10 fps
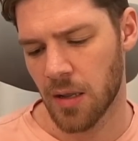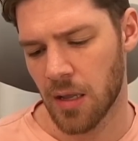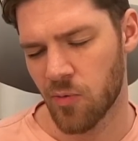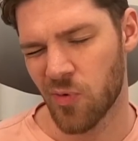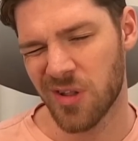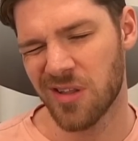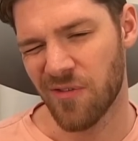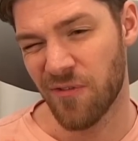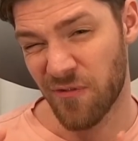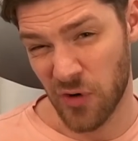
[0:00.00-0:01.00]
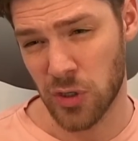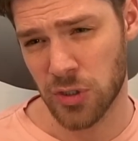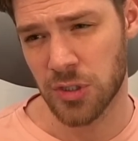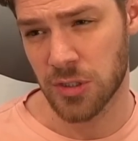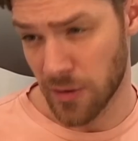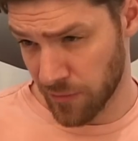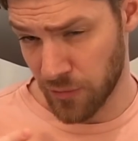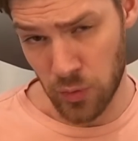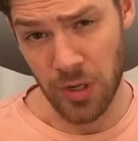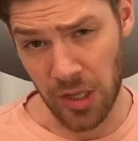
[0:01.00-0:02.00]
it really, the first
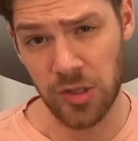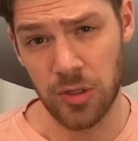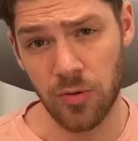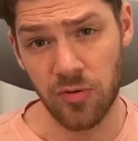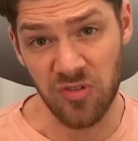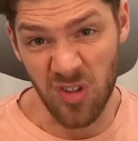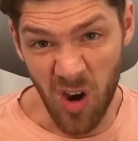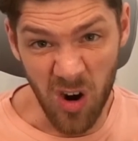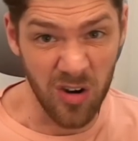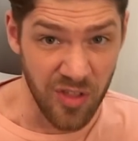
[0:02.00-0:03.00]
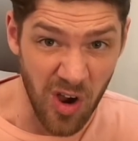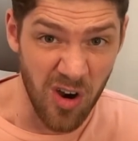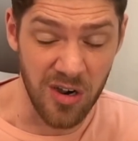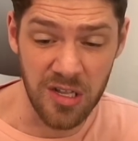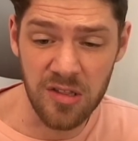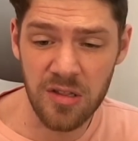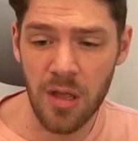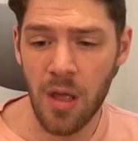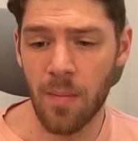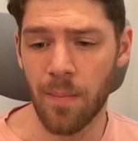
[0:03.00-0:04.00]
few dozen users are the hardest,
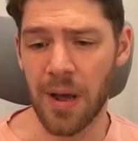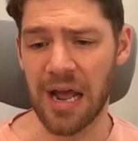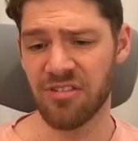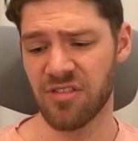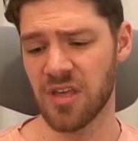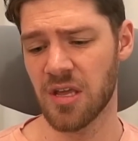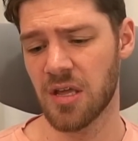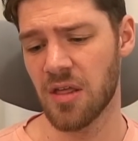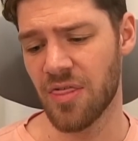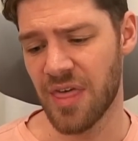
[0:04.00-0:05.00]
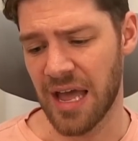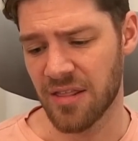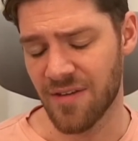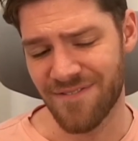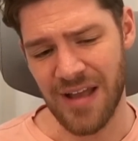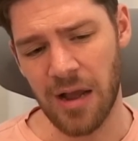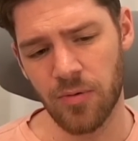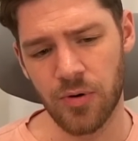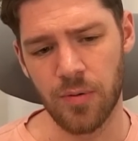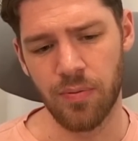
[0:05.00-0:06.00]
but I think that the
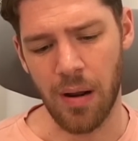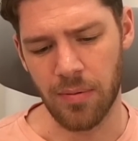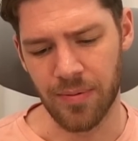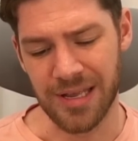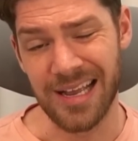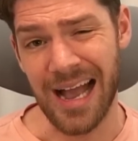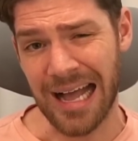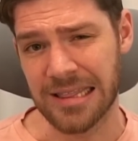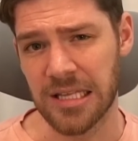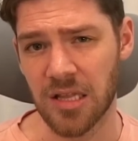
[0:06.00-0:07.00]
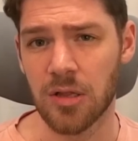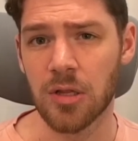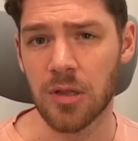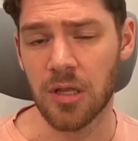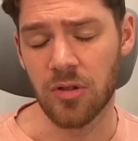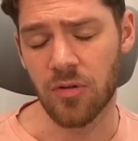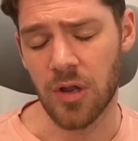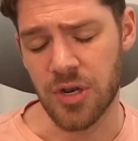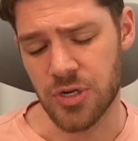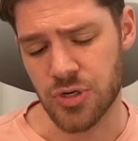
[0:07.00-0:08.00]
founder probably got these, these
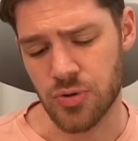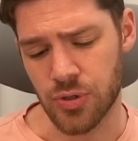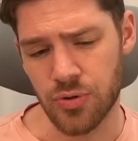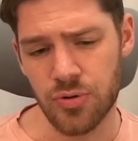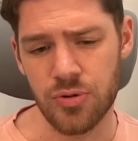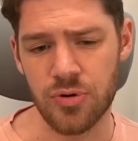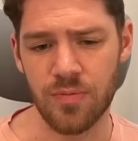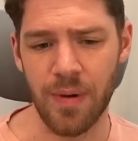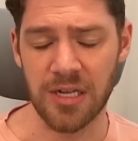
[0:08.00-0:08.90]
initial users by